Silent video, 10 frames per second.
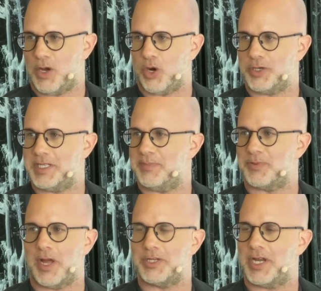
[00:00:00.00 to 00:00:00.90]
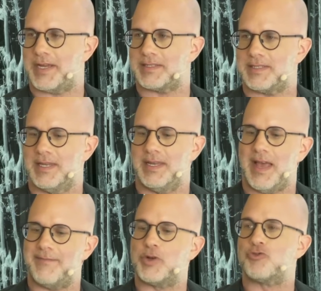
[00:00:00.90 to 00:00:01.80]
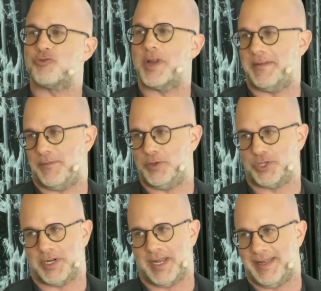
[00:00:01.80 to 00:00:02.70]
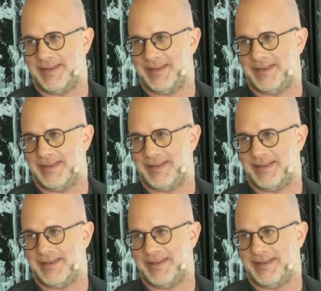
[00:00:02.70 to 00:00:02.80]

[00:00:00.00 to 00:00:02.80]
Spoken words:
The RD projects have a great future